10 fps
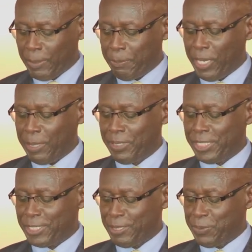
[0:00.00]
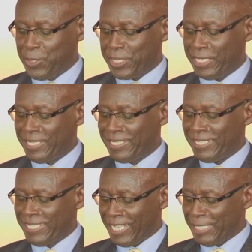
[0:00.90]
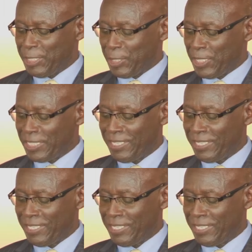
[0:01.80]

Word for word: they published a book titled